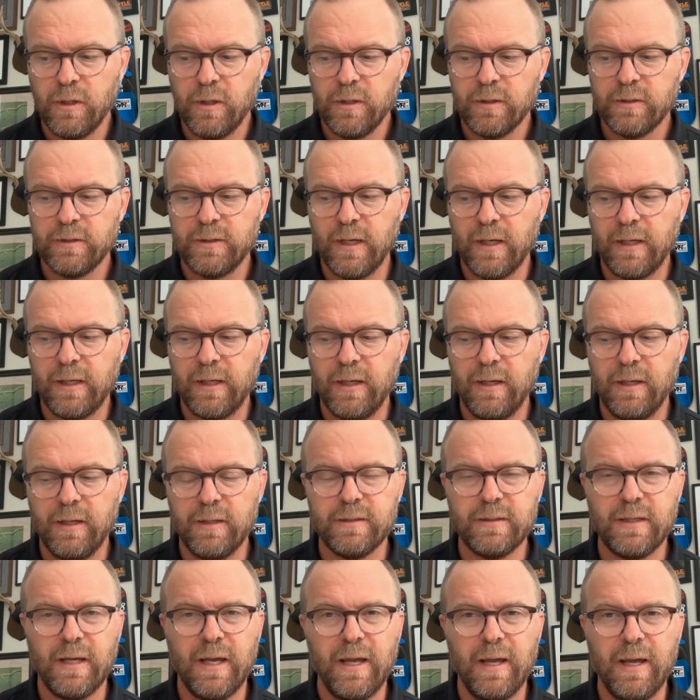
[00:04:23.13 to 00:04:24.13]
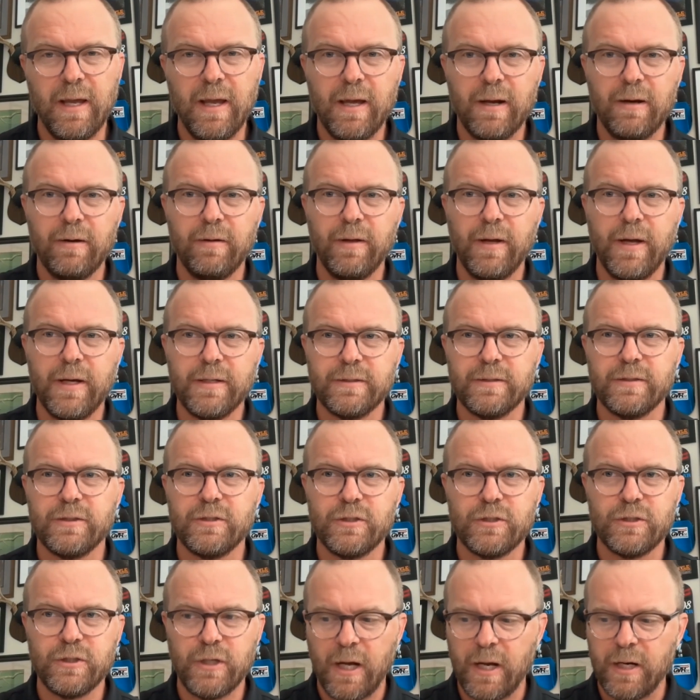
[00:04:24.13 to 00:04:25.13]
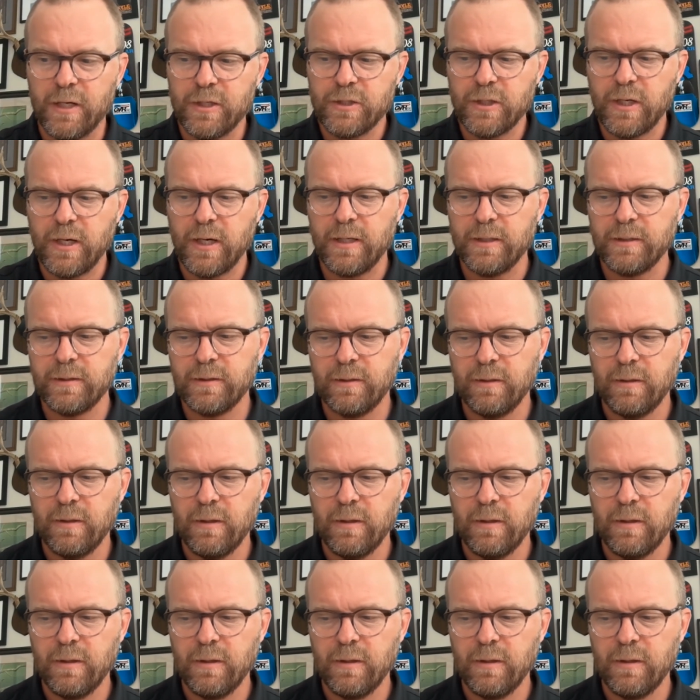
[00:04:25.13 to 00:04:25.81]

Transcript: Second is analyze and strategize.